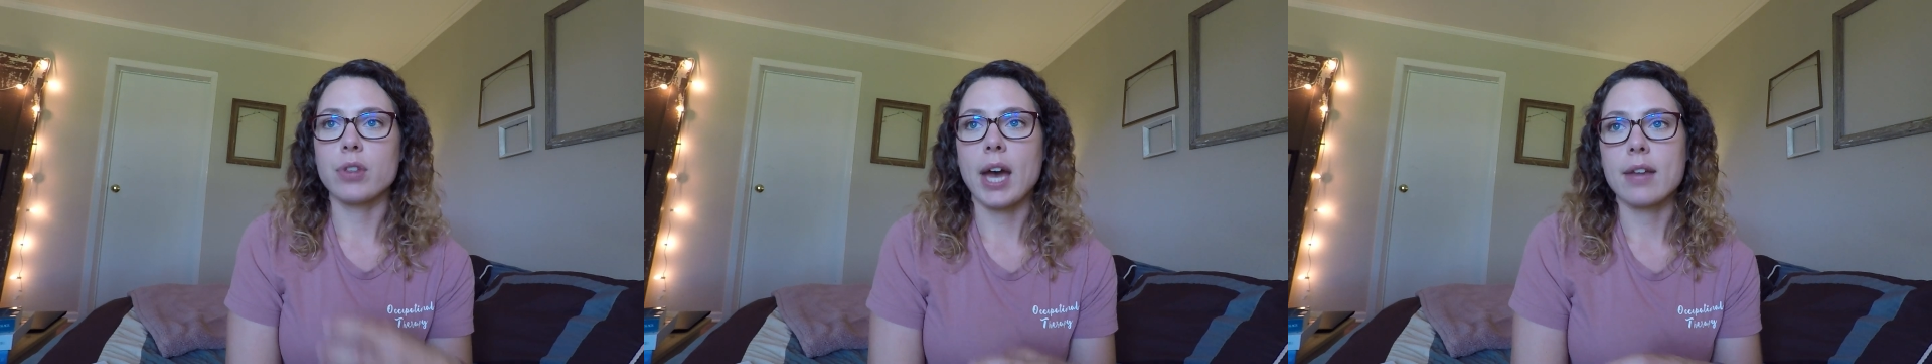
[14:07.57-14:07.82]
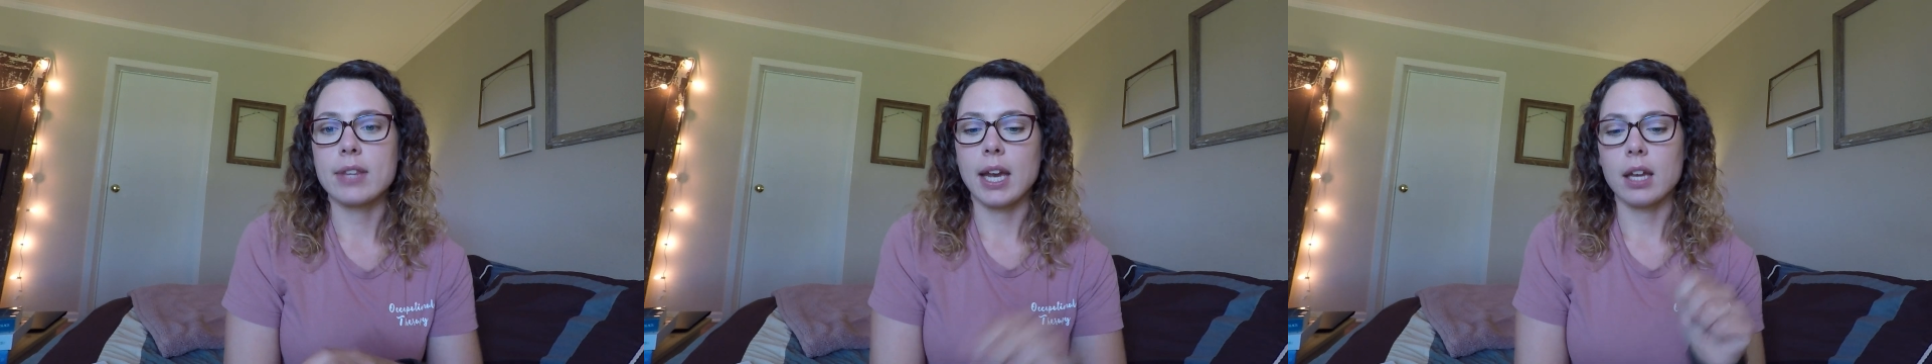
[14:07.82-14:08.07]

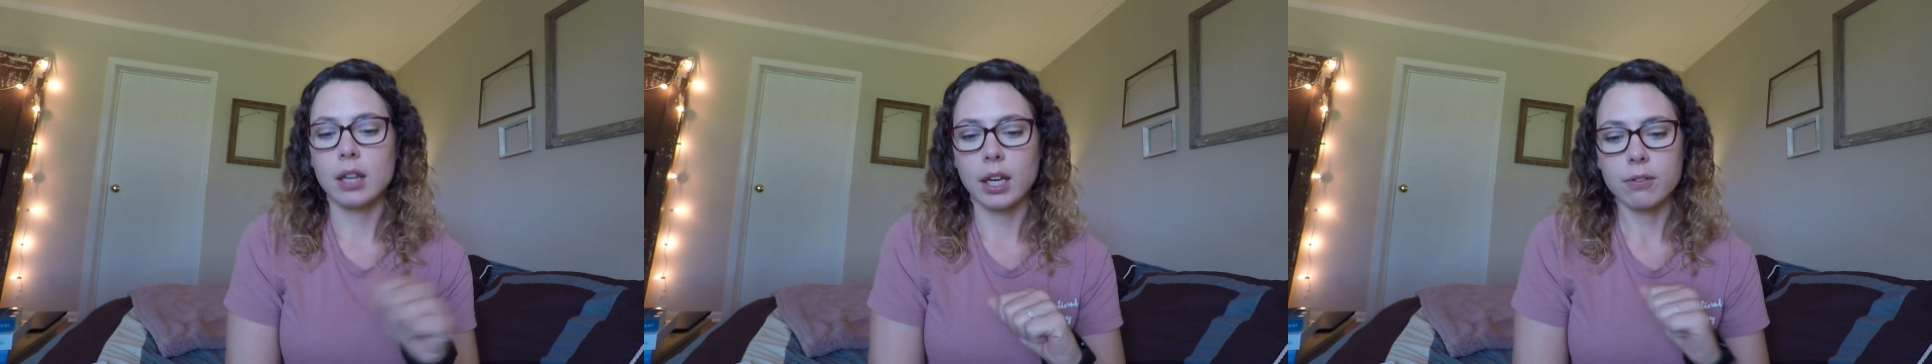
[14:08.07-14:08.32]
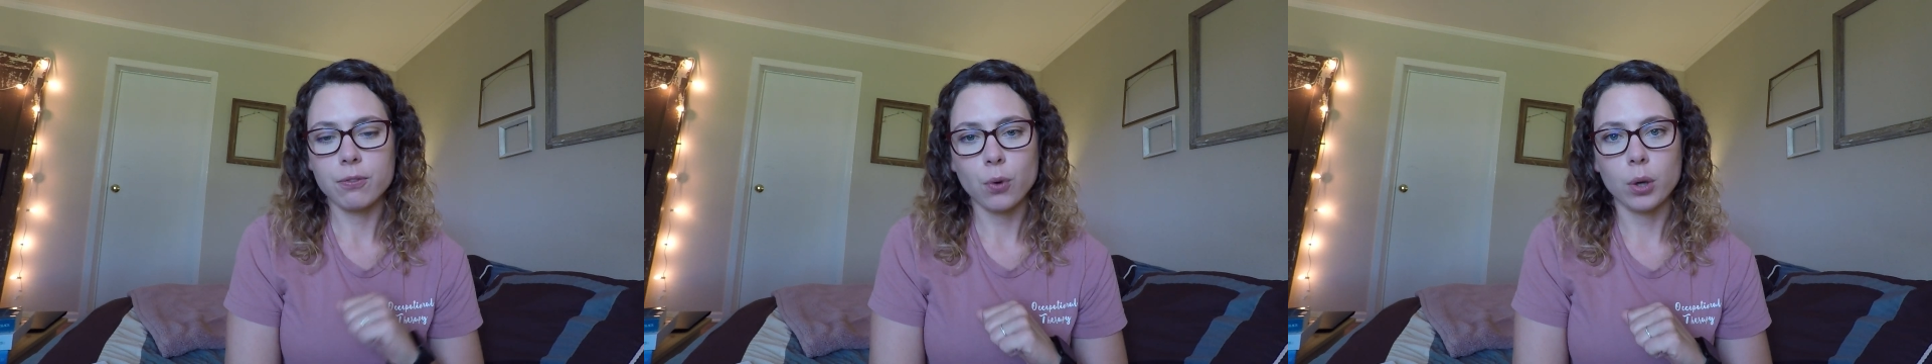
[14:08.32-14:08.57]
that they had
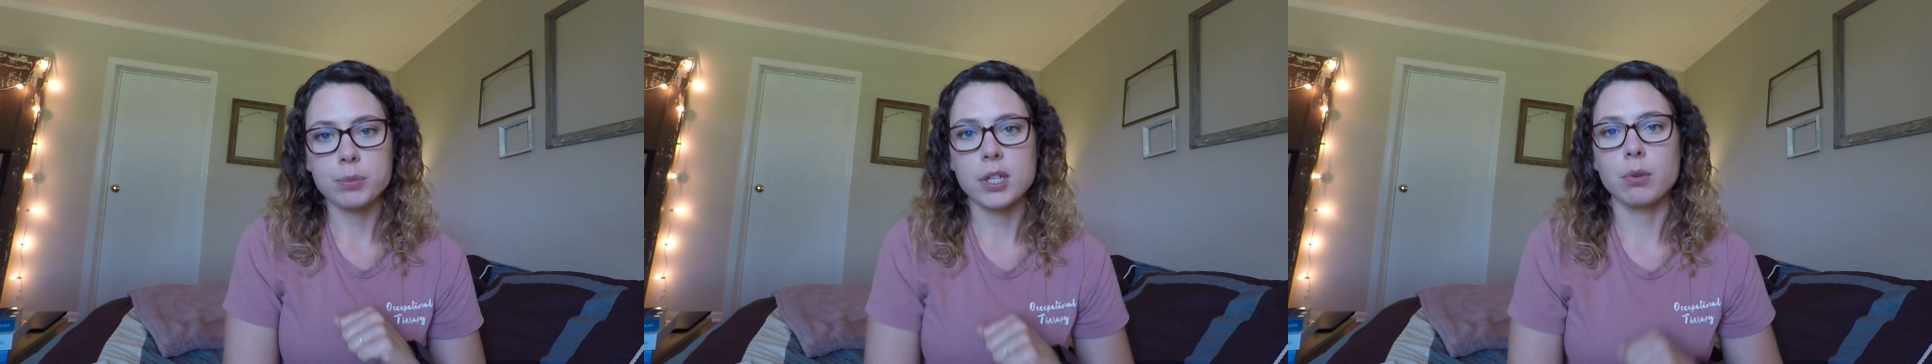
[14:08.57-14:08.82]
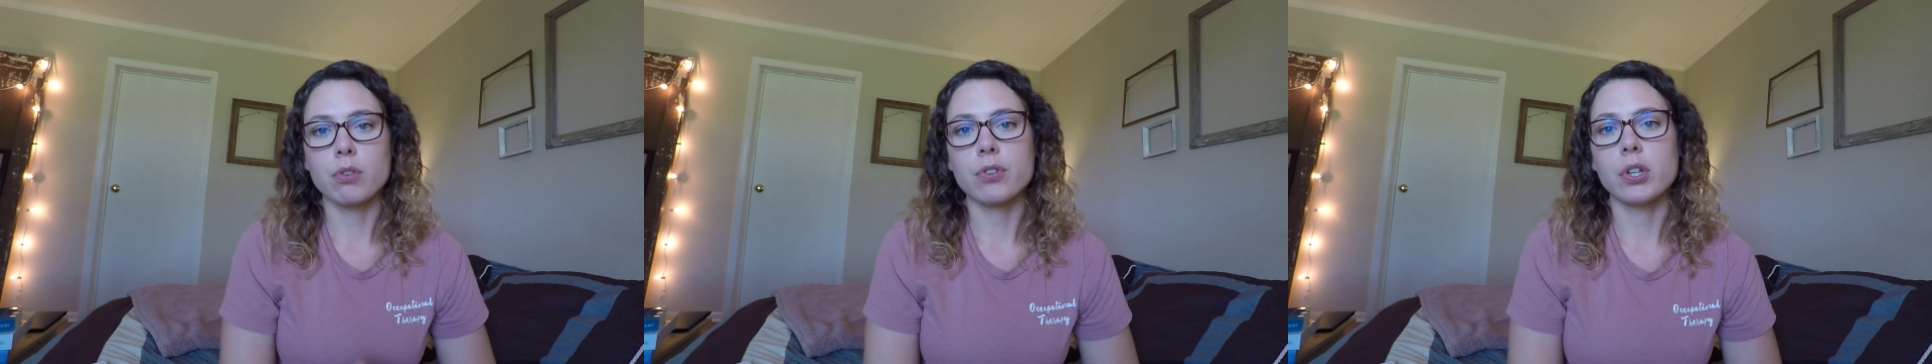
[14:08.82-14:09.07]
like forms
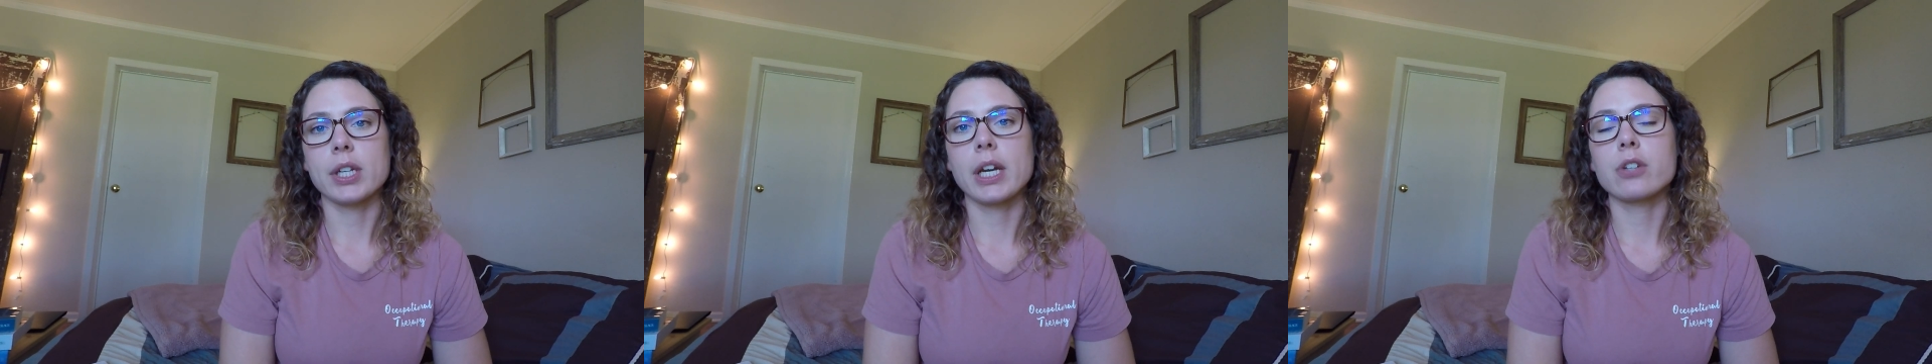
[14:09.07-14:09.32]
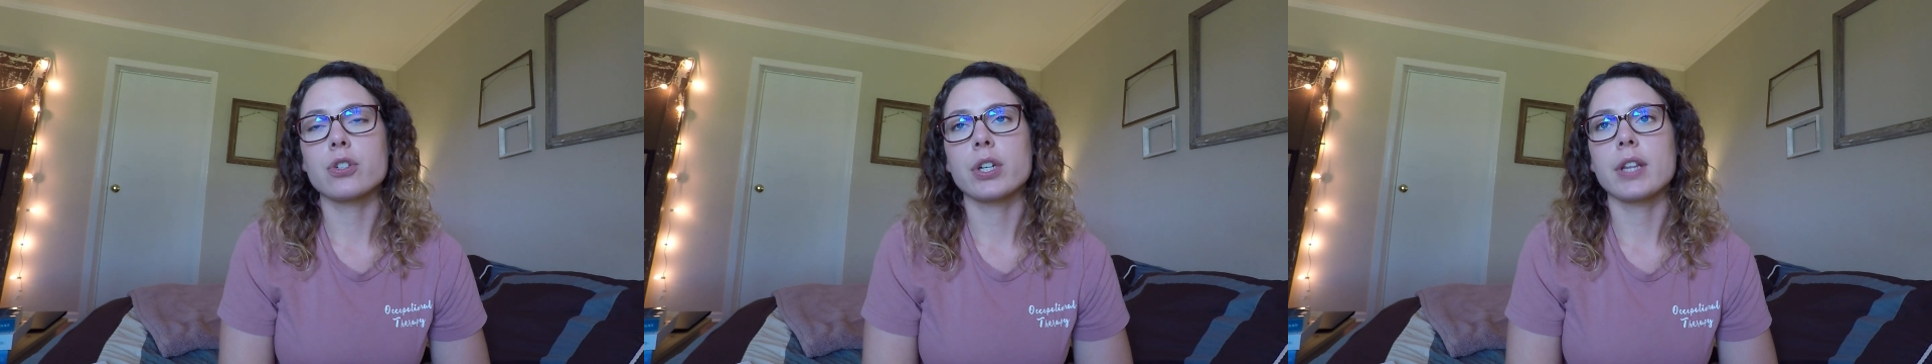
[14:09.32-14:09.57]
they were filling
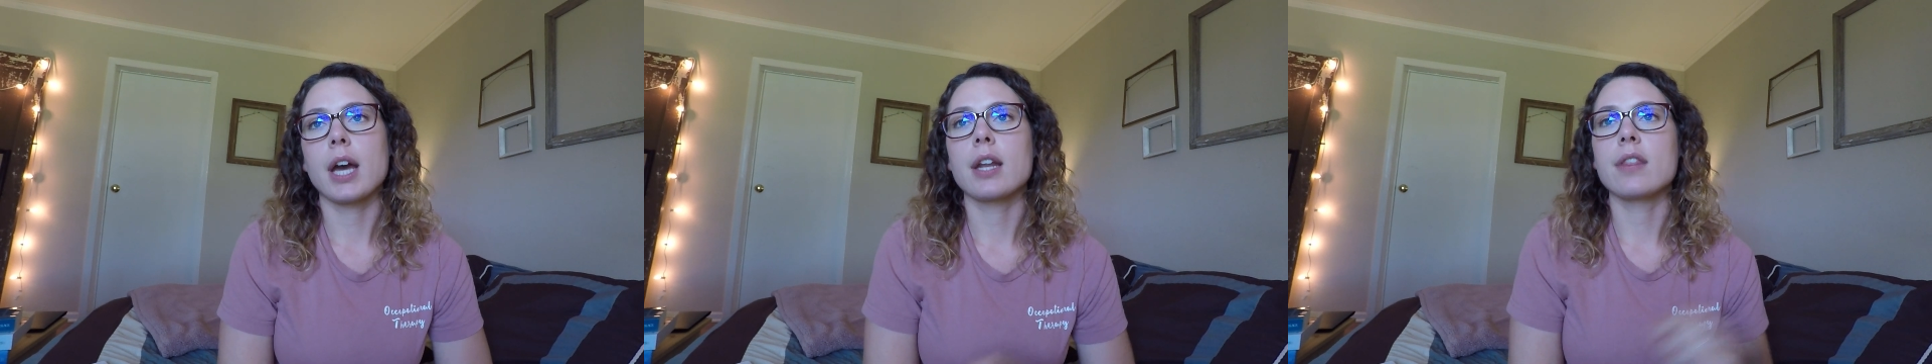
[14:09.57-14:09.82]
out during that,